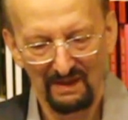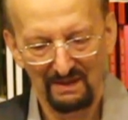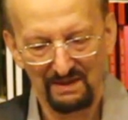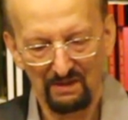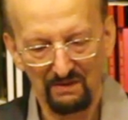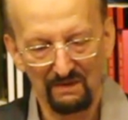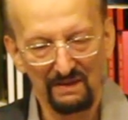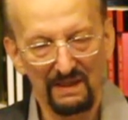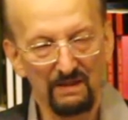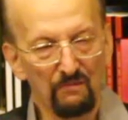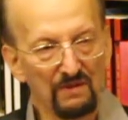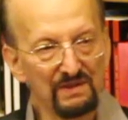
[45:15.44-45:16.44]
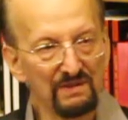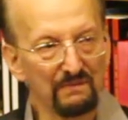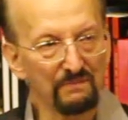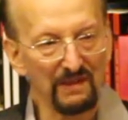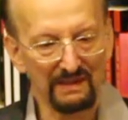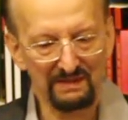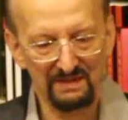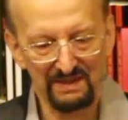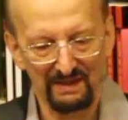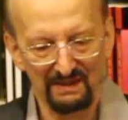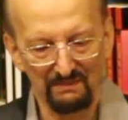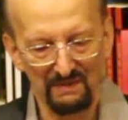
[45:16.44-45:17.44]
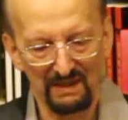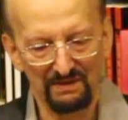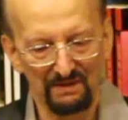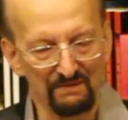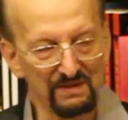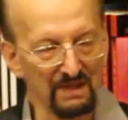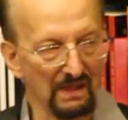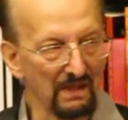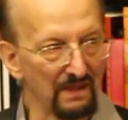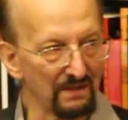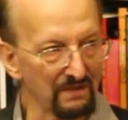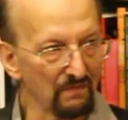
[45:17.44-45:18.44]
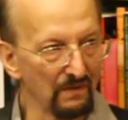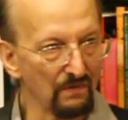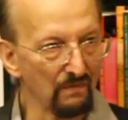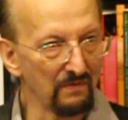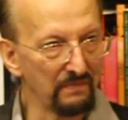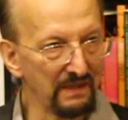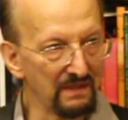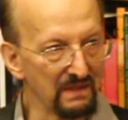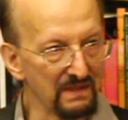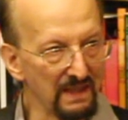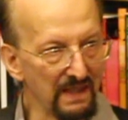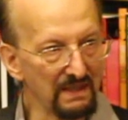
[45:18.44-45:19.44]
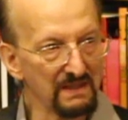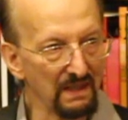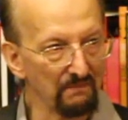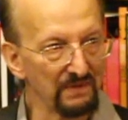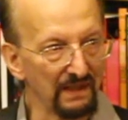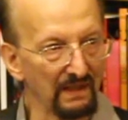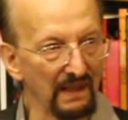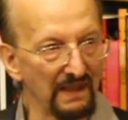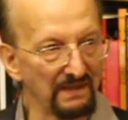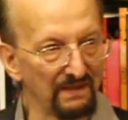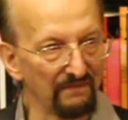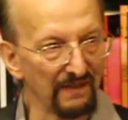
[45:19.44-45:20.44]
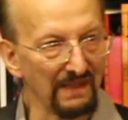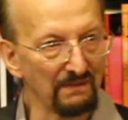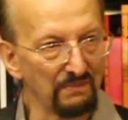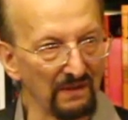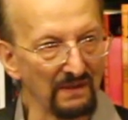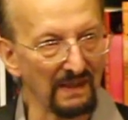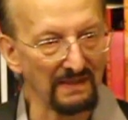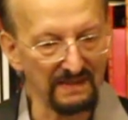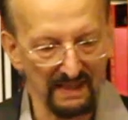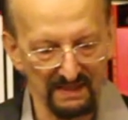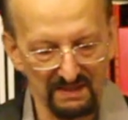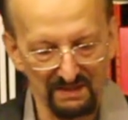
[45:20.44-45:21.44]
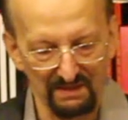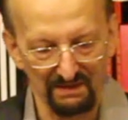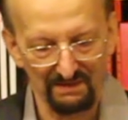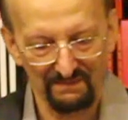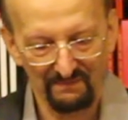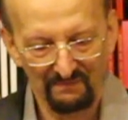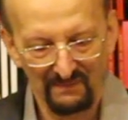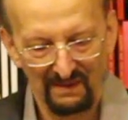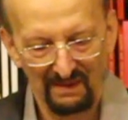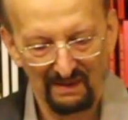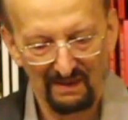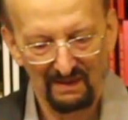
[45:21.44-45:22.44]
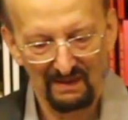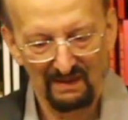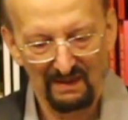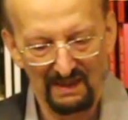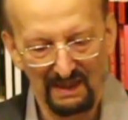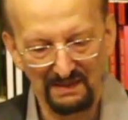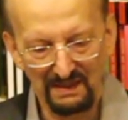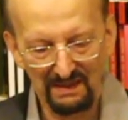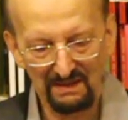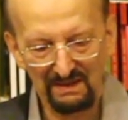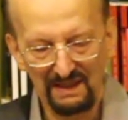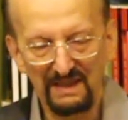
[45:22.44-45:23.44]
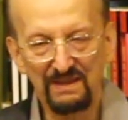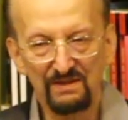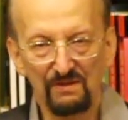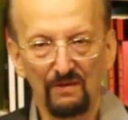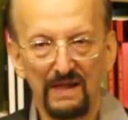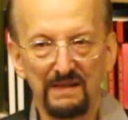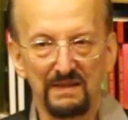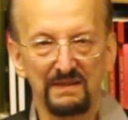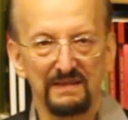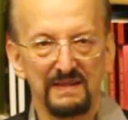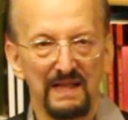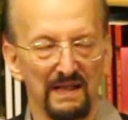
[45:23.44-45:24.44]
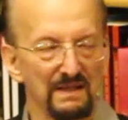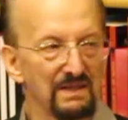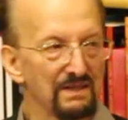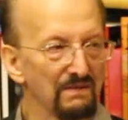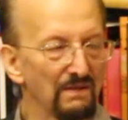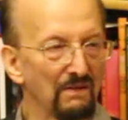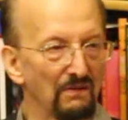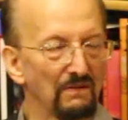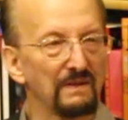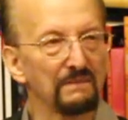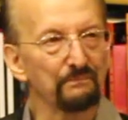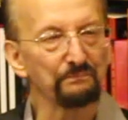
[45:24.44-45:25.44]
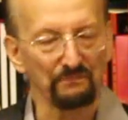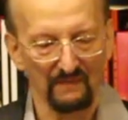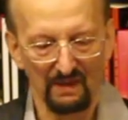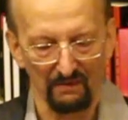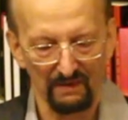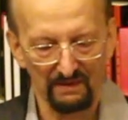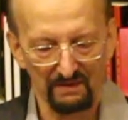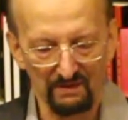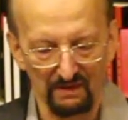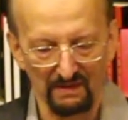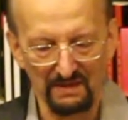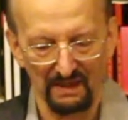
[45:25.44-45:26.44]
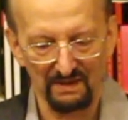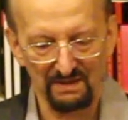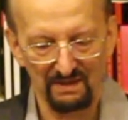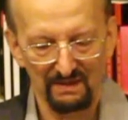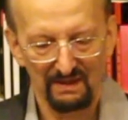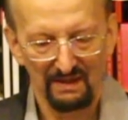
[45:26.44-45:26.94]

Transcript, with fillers: So he wasn't practicing the method of science, which would have been to take something and develop it and test it. And then his great test, oh, no, it's not a test.